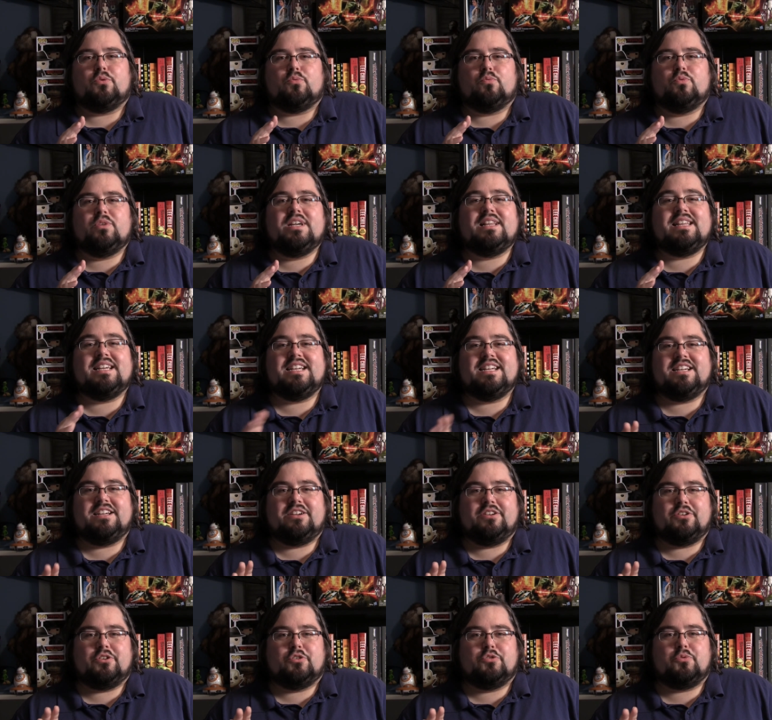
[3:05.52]

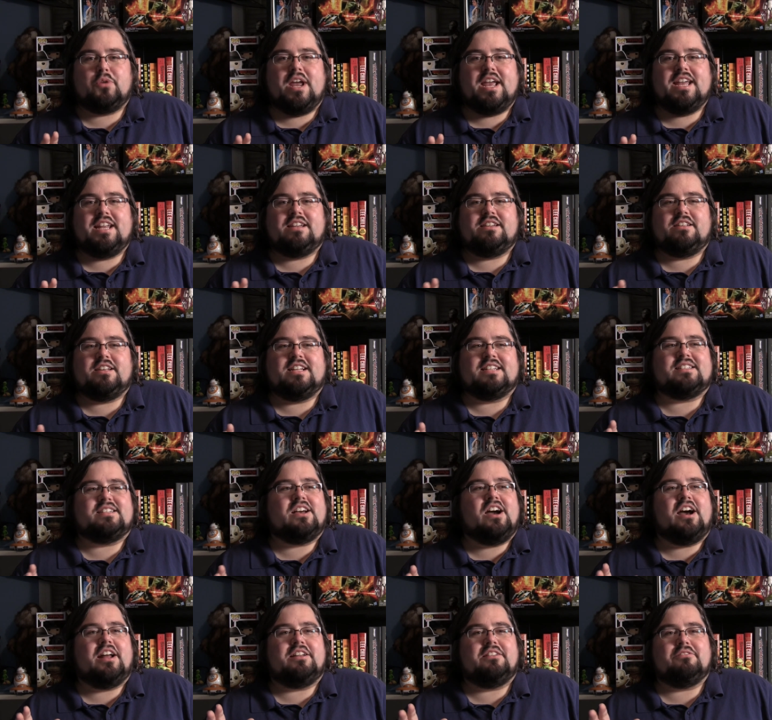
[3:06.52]
really great. It's
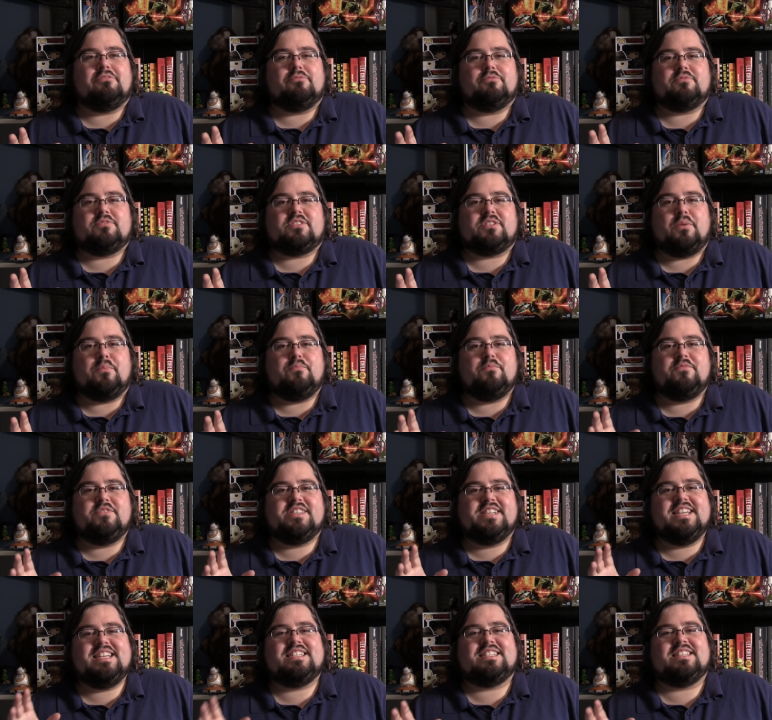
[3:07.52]
got some
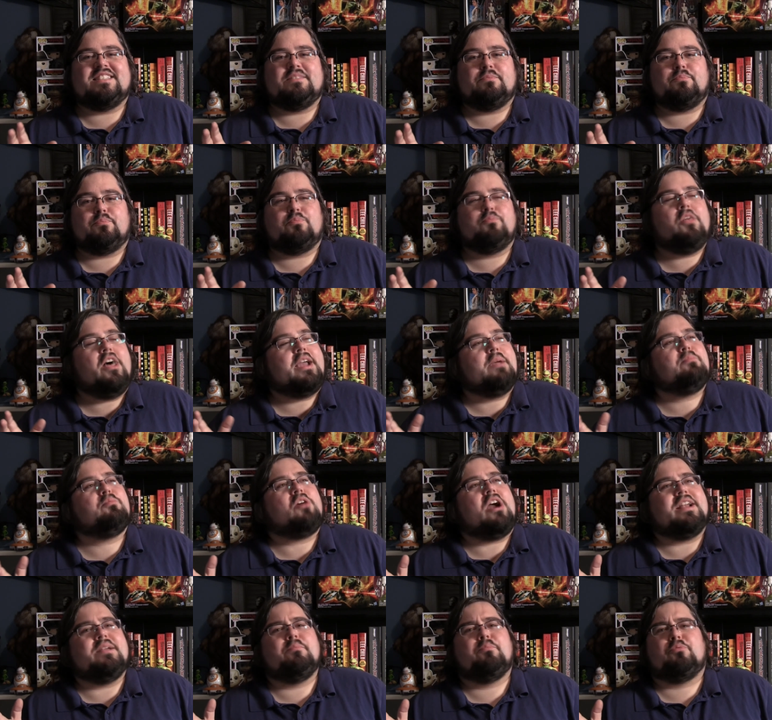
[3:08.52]
decent, like,
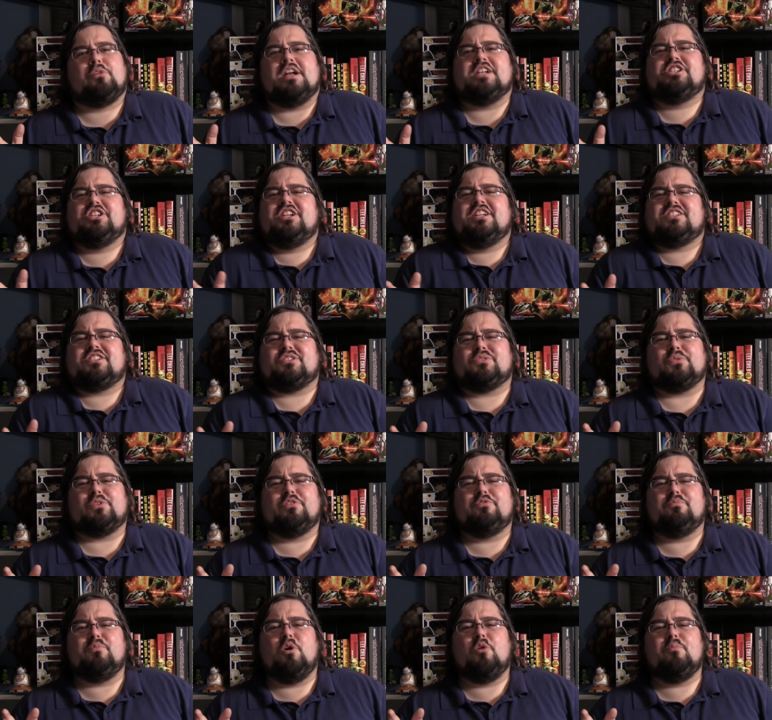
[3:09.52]
Pride and Prejudice sort
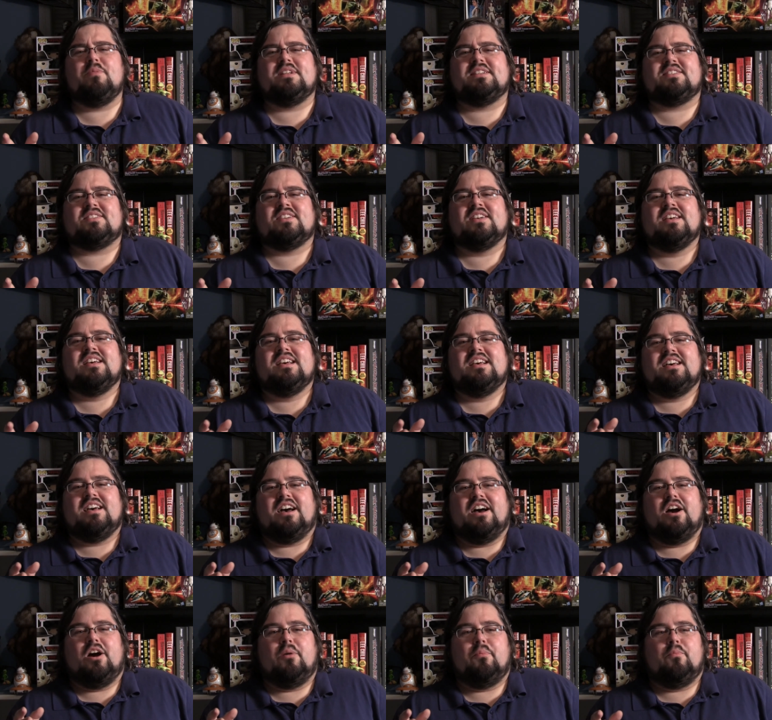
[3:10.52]
of moments
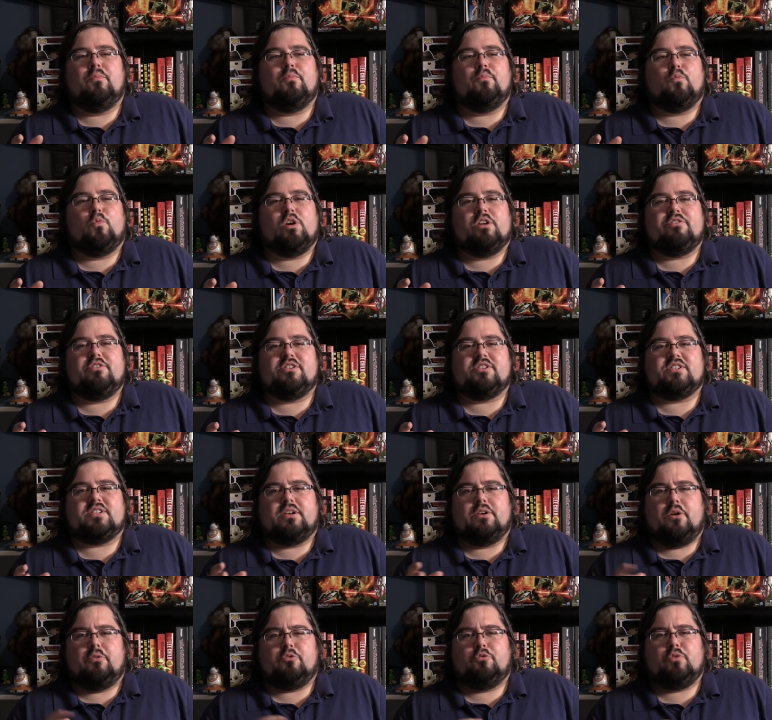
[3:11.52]
um, where there's
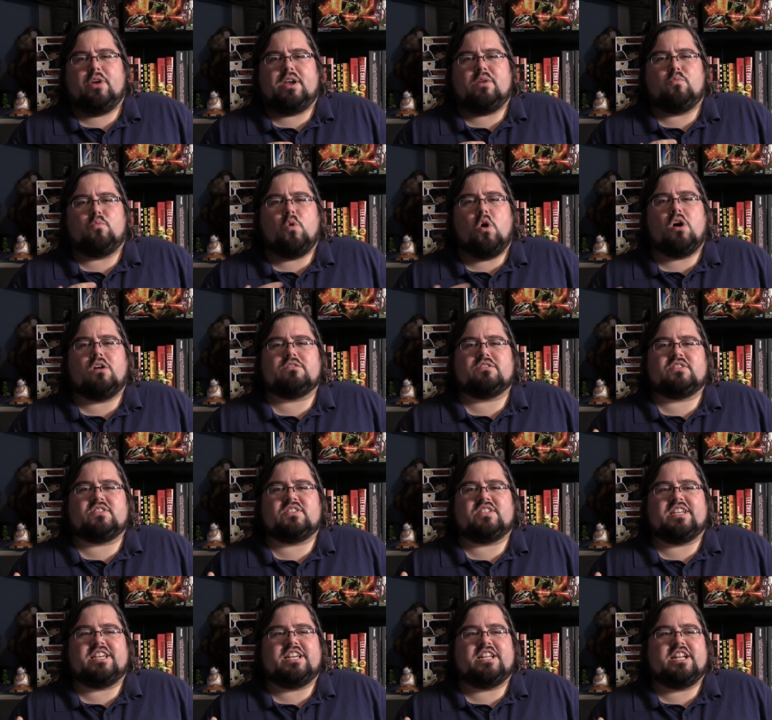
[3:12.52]
a great waltz
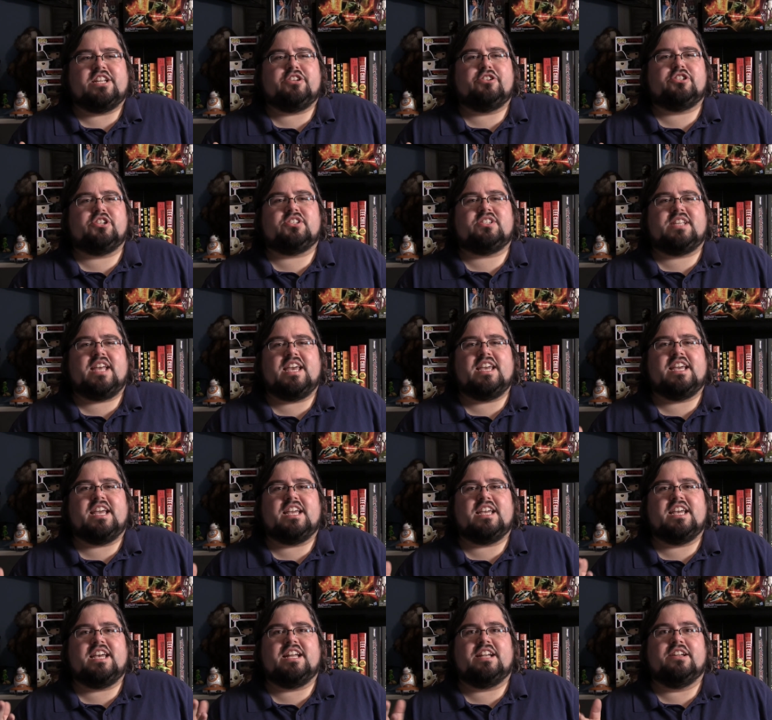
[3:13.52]
scene, and you're just
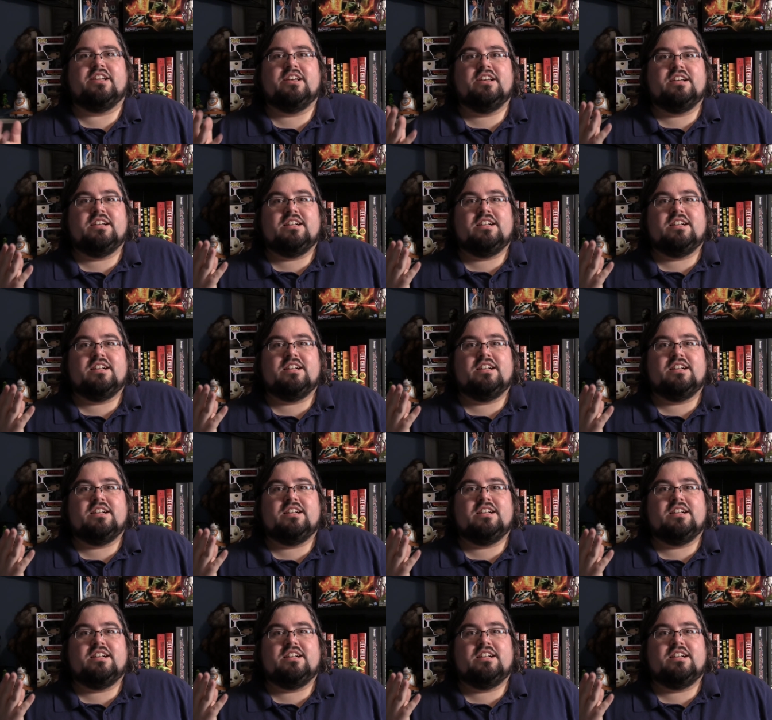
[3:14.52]
taking in